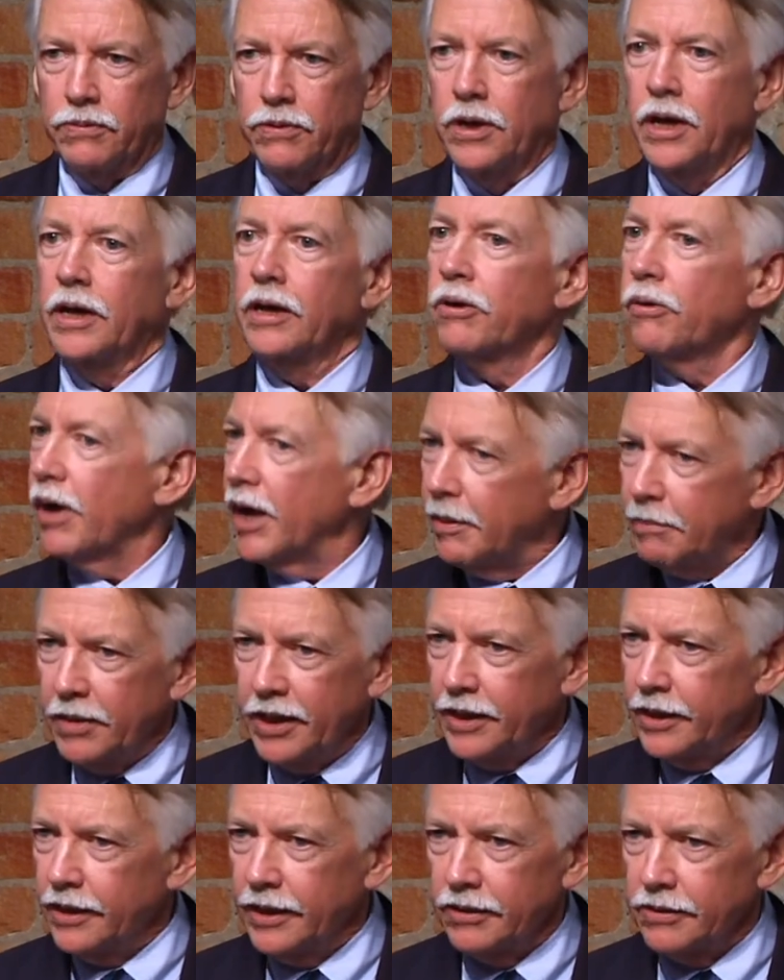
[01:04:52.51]
We're not a
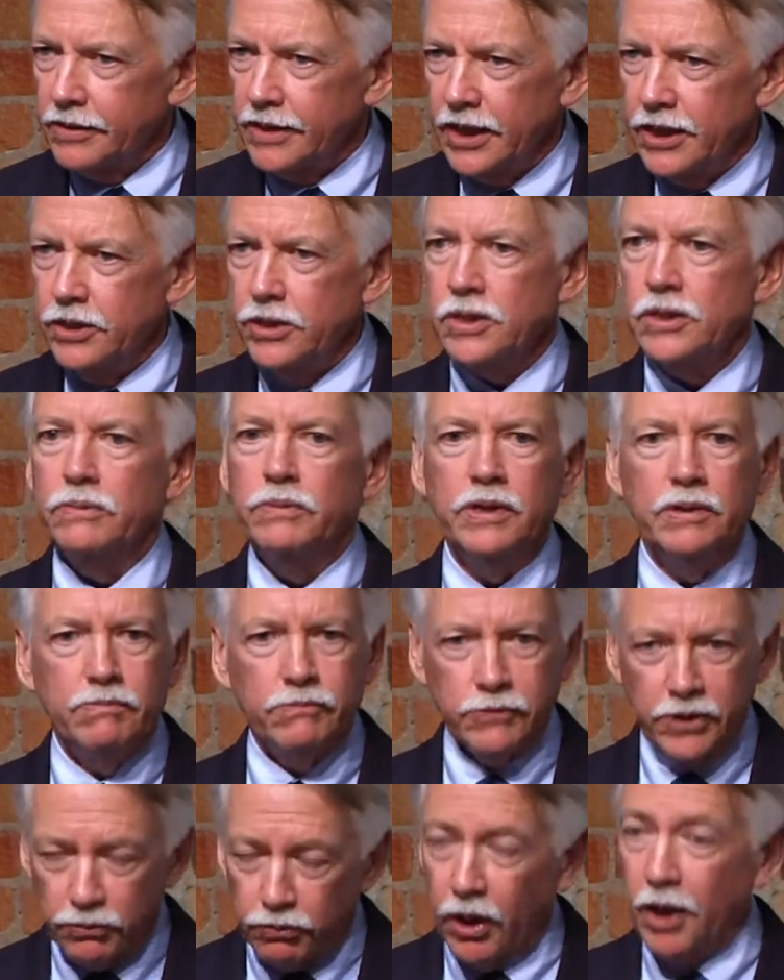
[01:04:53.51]
grant-making agency. We
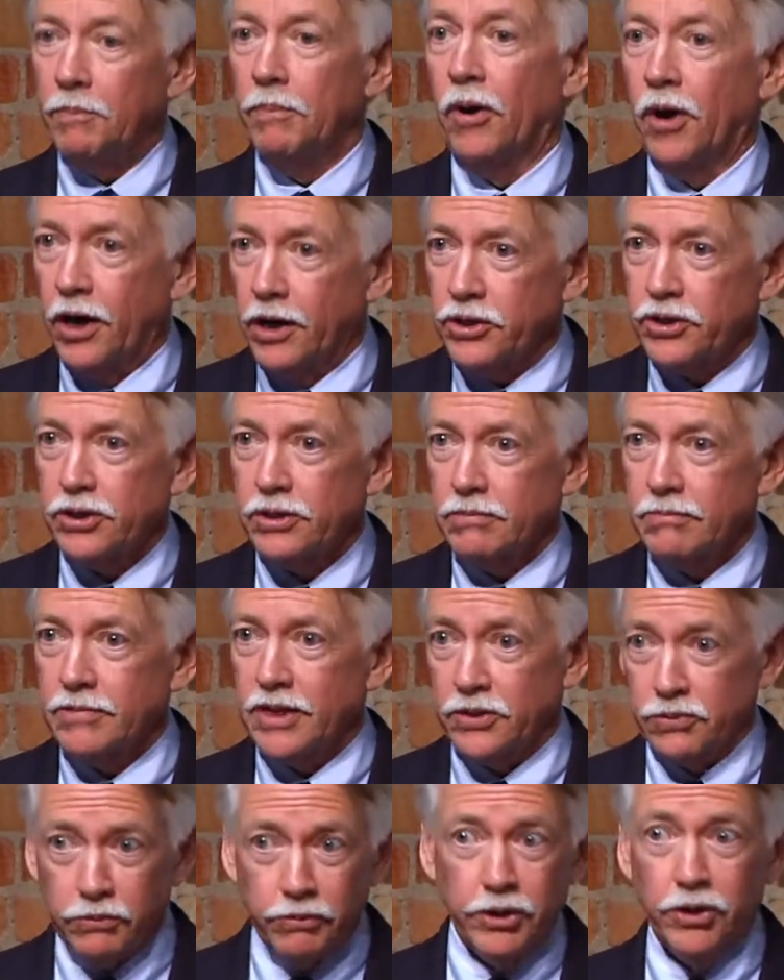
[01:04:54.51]
we run parks.
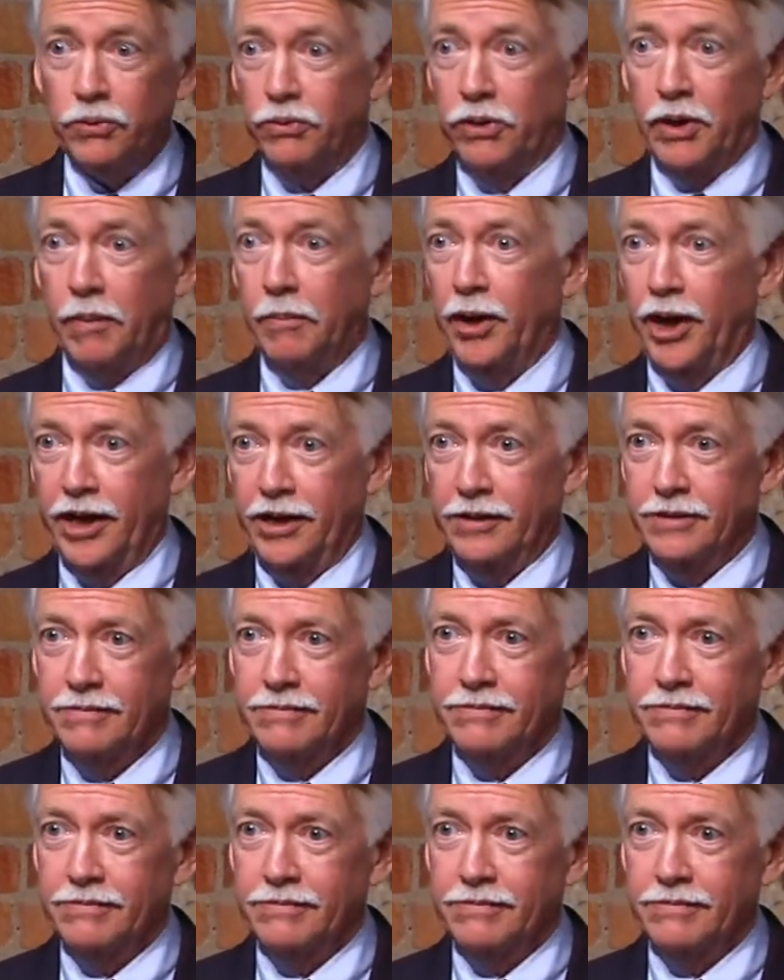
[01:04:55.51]
That's what we do with our money.